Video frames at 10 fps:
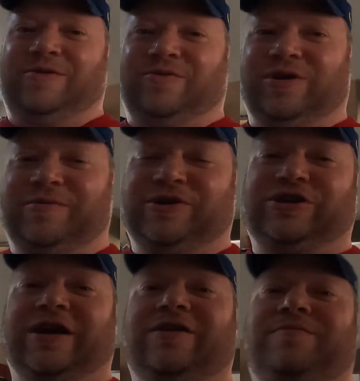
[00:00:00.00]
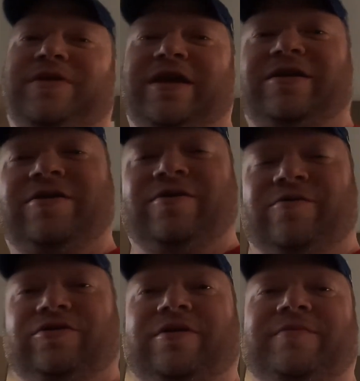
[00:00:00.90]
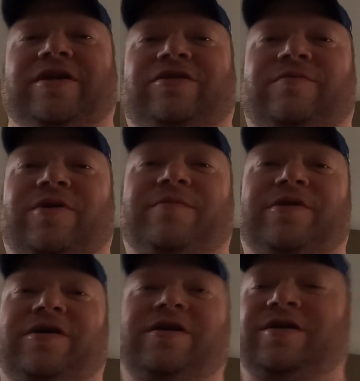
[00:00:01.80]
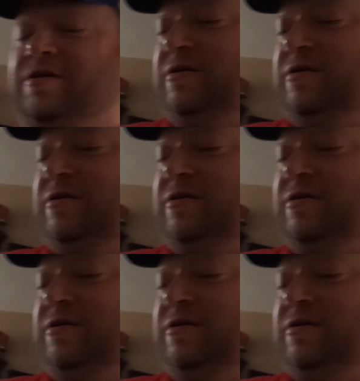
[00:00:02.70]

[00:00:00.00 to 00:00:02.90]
We're going to be checking the meat with our meat thermometer,